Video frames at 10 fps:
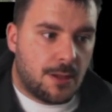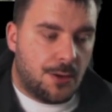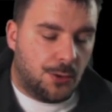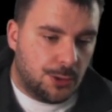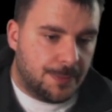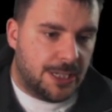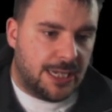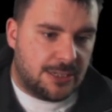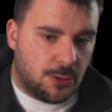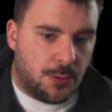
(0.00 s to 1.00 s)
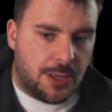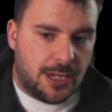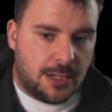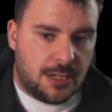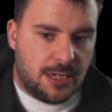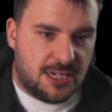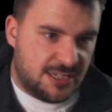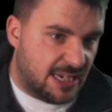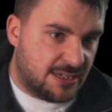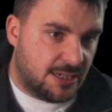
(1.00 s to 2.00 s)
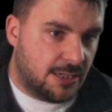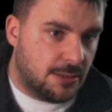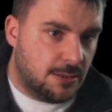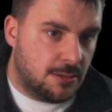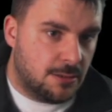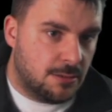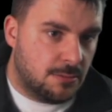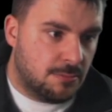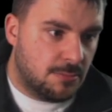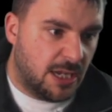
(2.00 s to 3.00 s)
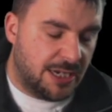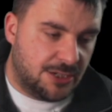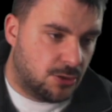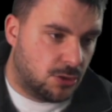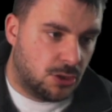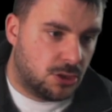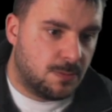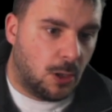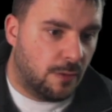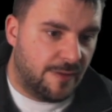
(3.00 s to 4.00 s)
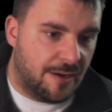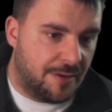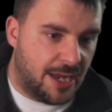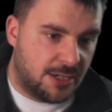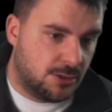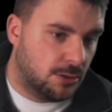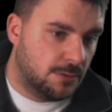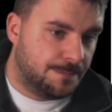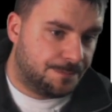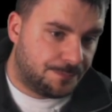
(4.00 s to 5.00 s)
ultimately, I do think it is S tier. And it's just a small variation on them.